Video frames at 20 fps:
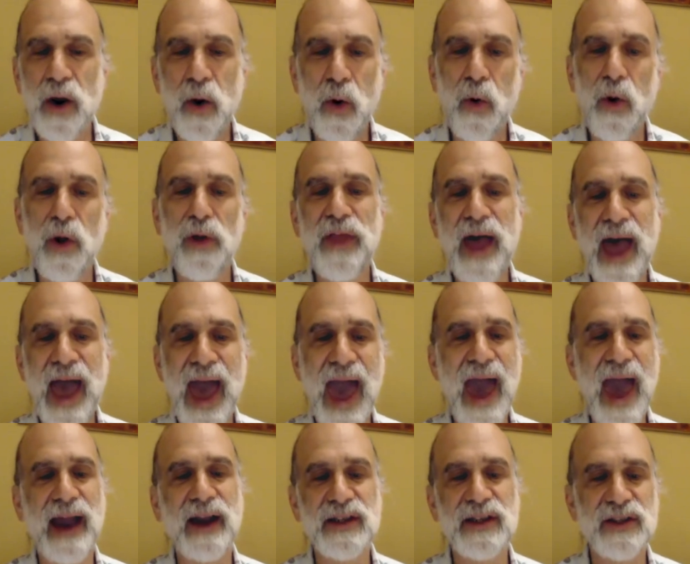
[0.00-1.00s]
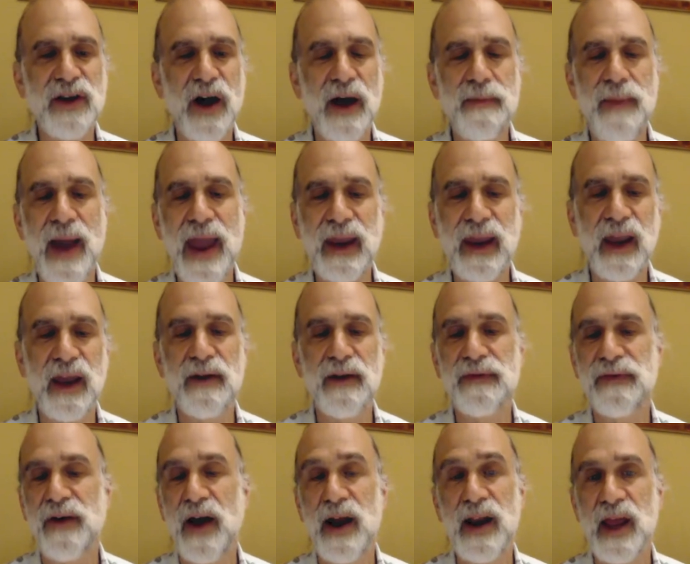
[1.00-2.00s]
all the hacks on banking and
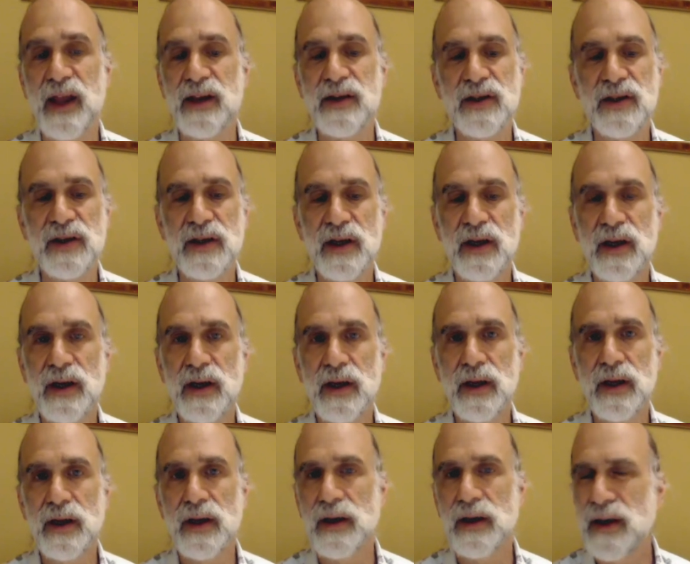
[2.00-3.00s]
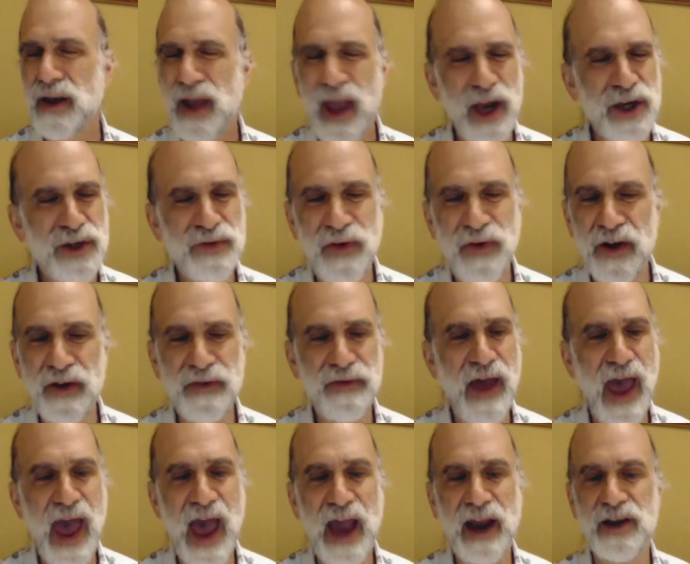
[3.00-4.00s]
finance. Hedge fund of
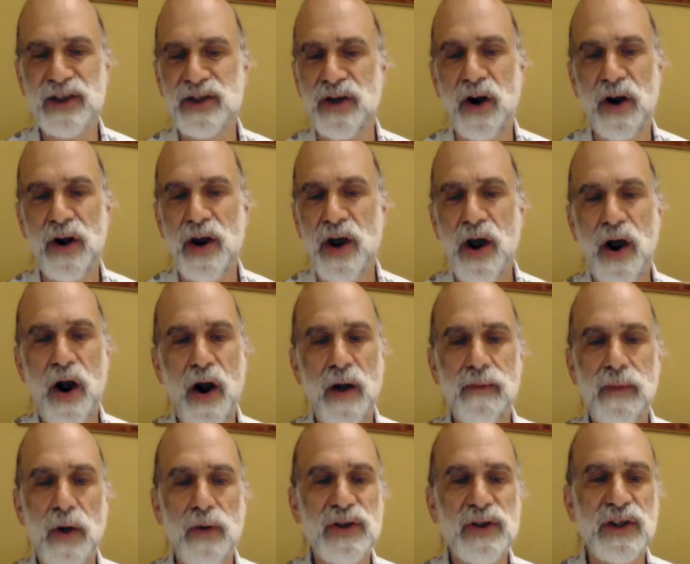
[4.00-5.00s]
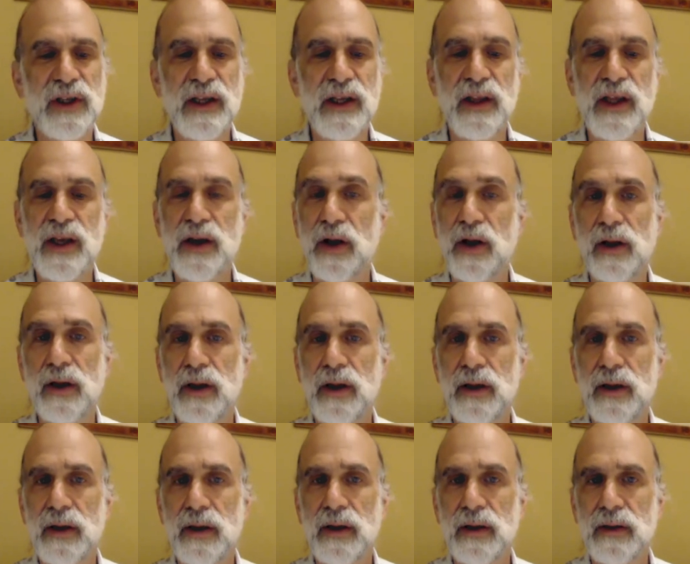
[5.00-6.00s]
hacks are, are mostly legal
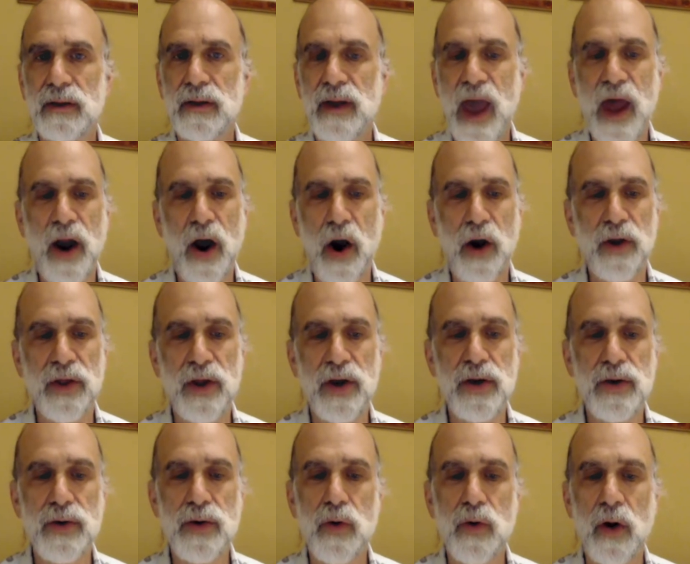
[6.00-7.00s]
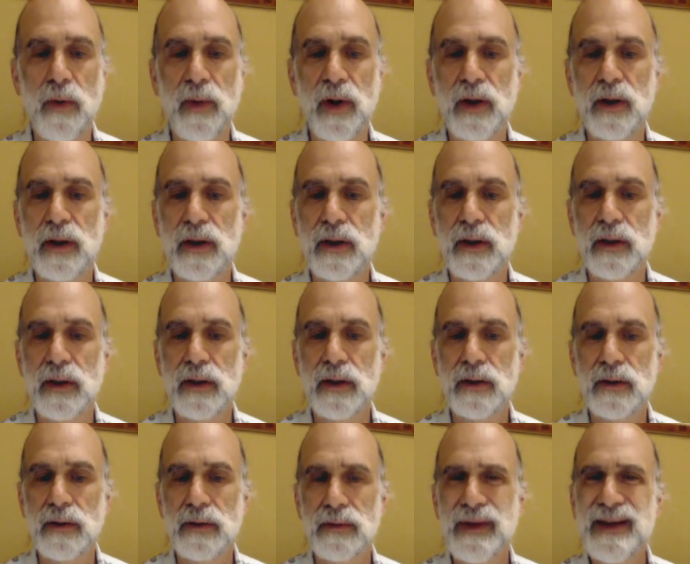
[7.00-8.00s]
and are the new normal.
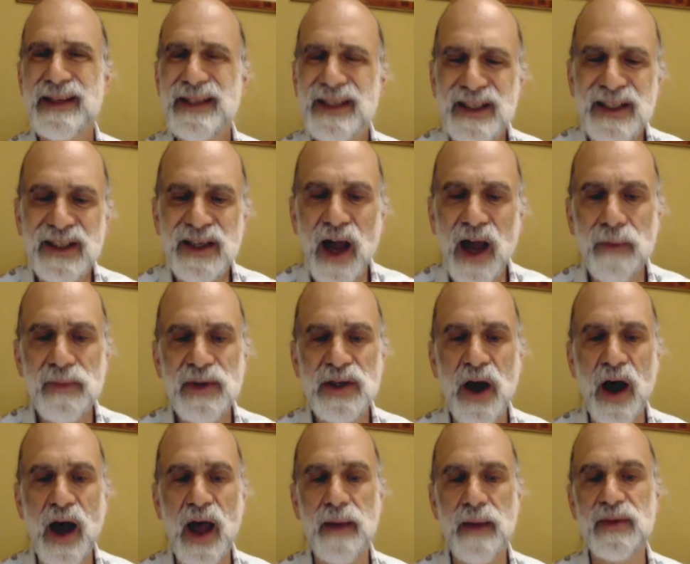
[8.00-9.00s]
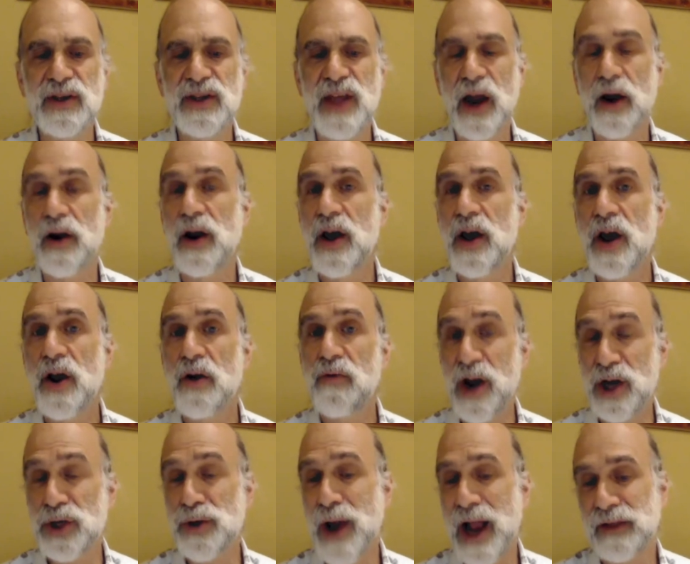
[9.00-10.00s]
Sometimes they're
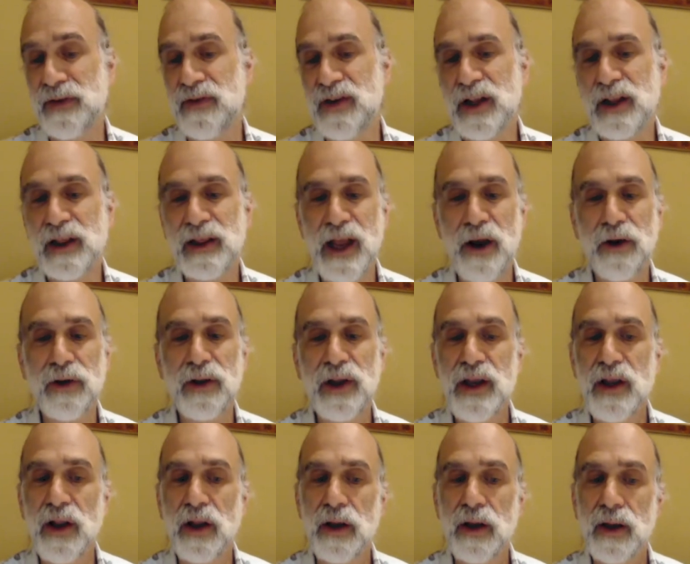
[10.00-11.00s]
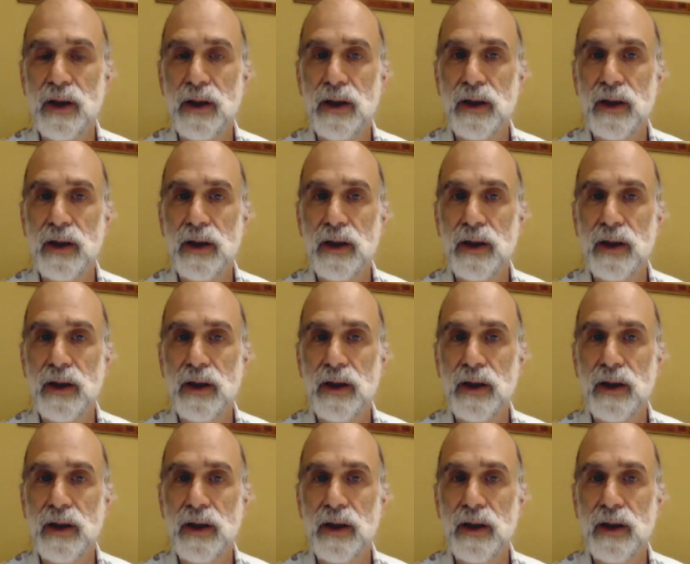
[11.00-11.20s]
retroactively declared legal.